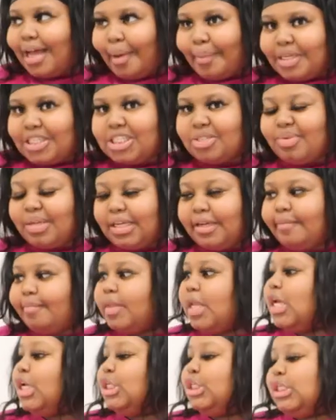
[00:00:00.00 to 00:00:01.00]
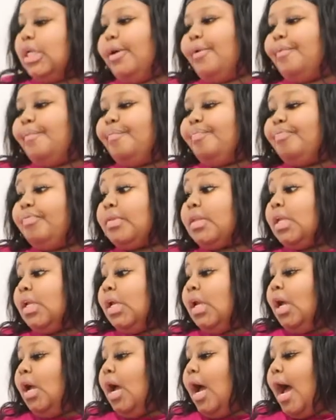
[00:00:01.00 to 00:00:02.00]
I'm just with So
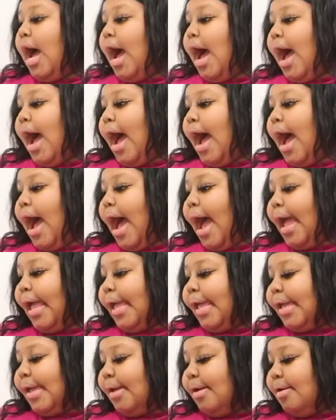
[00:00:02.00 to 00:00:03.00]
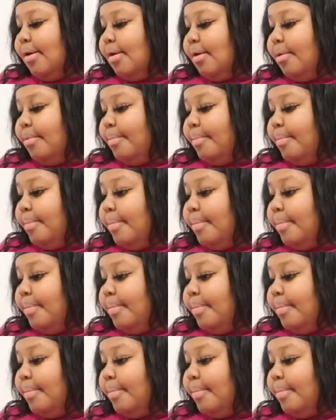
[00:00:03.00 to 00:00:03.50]
I am